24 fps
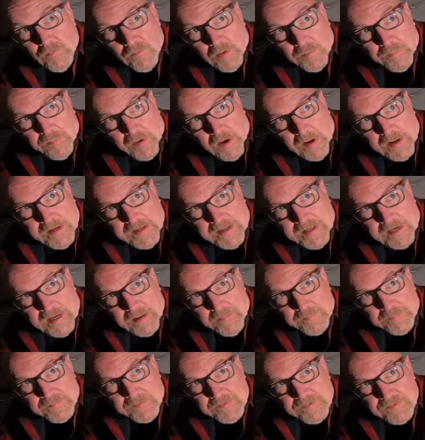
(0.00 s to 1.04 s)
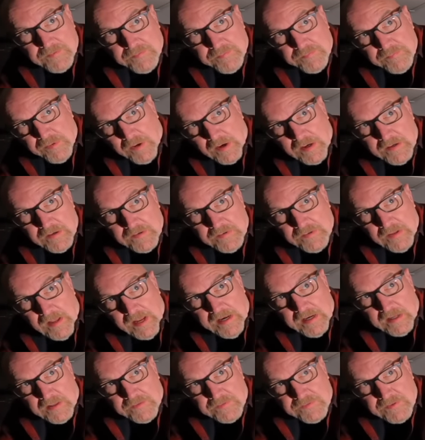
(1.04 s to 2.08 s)
we'll probably get up probably
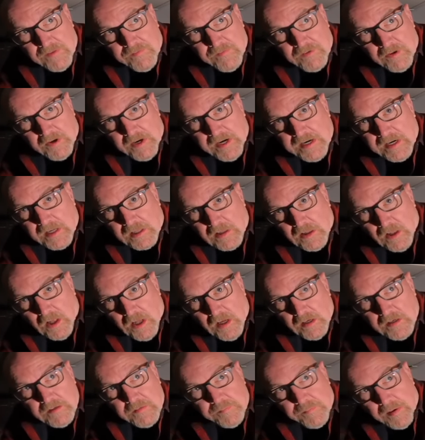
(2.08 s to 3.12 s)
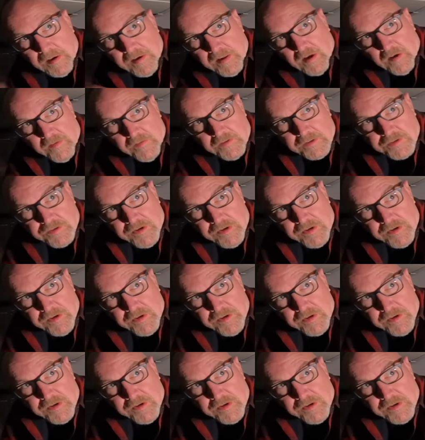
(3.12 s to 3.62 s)
eight, seven or eight o'clock, depending on the